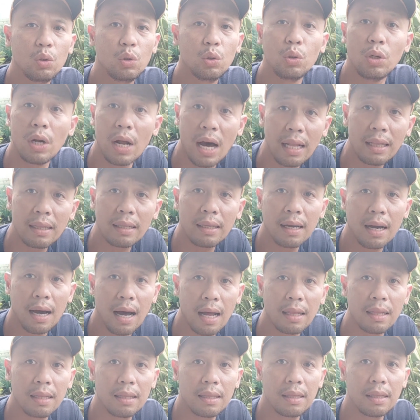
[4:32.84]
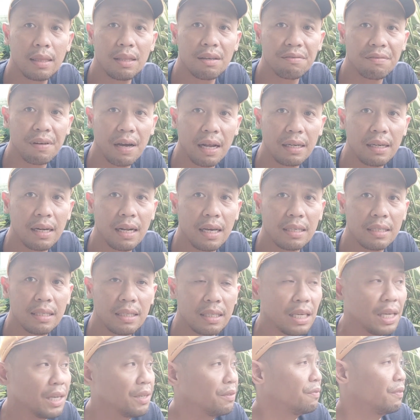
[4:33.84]
Do not cut the
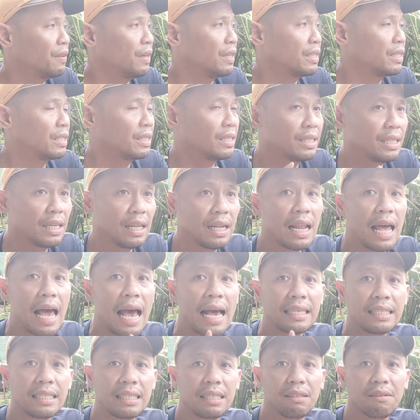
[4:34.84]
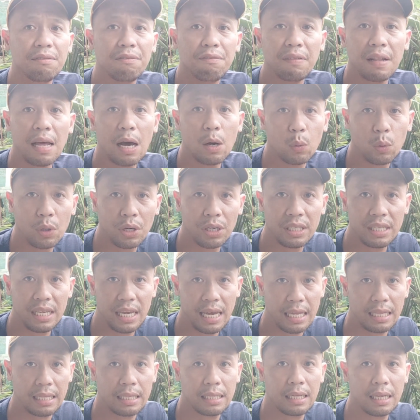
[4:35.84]
Vandas if it still hasn't flowered
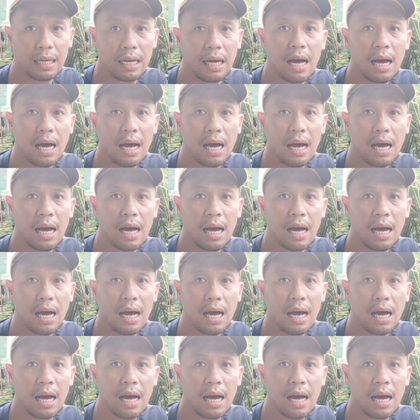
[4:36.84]
yet.